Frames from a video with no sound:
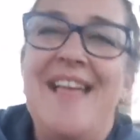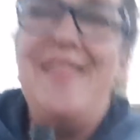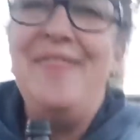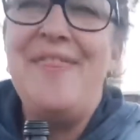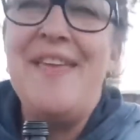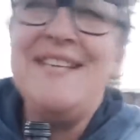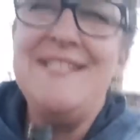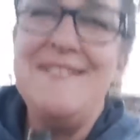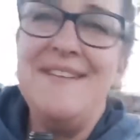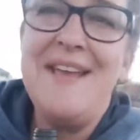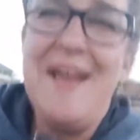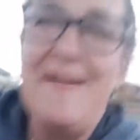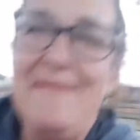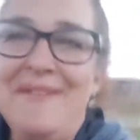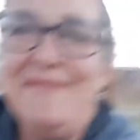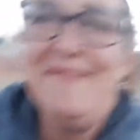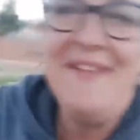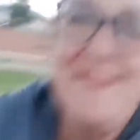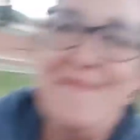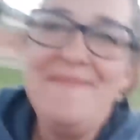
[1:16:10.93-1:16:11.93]
Thanks for
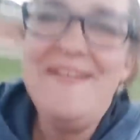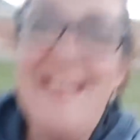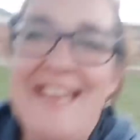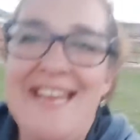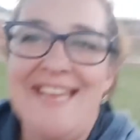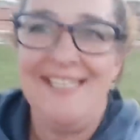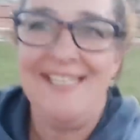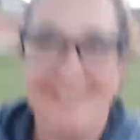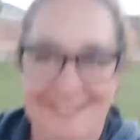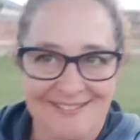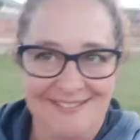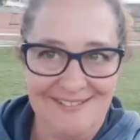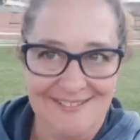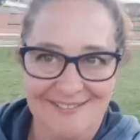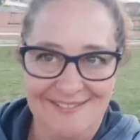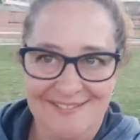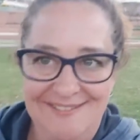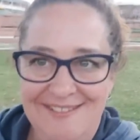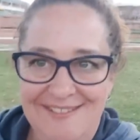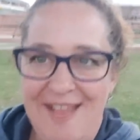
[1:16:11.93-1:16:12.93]
coming with me.
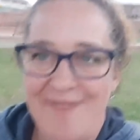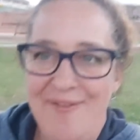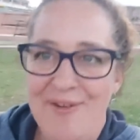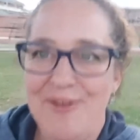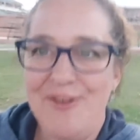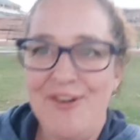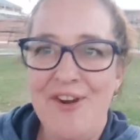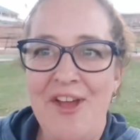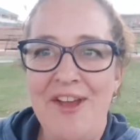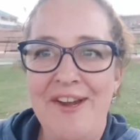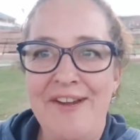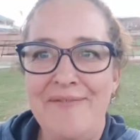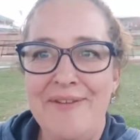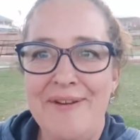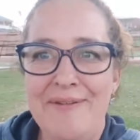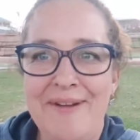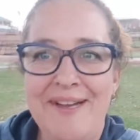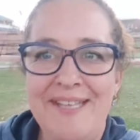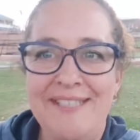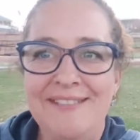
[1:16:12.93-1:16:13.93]
Have a good night,
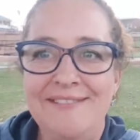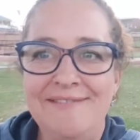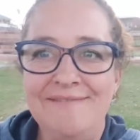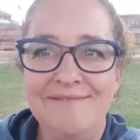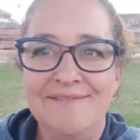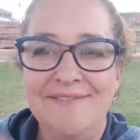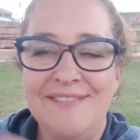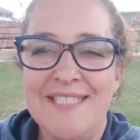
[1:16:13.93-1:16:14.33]
everyone.